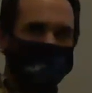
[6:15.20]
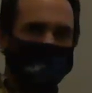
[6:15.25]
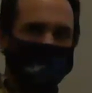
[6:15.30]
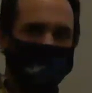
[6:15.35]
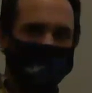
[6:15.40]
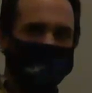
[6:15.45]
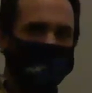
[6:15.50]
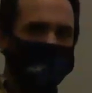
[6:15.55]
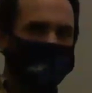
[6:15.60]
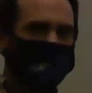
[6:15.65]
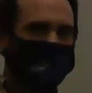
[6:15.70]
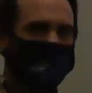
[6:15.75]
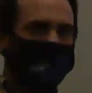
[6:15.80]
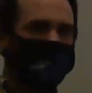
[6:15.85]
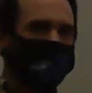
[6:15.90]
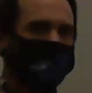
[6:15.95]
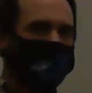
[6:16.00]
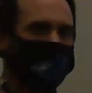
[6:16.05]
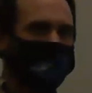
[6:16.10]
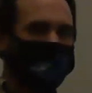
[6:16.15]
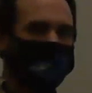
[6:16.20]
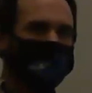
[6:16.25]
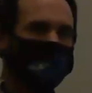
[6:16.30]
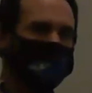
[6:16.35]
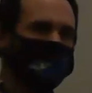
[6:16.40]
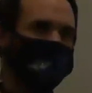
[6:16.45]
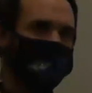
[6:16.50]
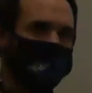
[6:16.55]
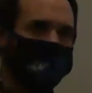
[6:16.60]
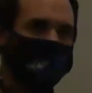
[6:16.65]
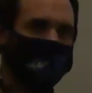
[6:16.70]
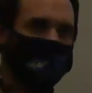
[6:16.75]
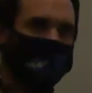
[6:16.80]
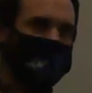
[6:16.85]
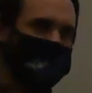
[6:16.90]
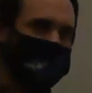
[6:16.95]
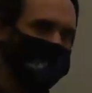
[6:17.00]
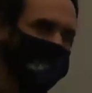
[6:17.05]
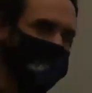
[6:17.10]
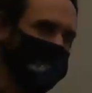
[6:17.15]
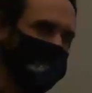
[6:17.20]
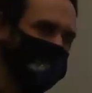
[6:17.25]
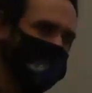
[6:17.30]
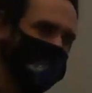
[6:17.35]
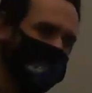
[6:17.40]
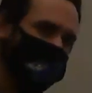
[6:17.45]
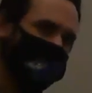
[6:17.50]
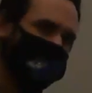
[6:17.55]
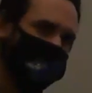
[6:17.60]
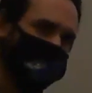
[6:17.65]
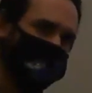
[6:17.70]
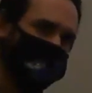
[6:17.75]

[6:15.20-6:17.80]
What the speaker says: You just remember the two we said. Okay, Macy.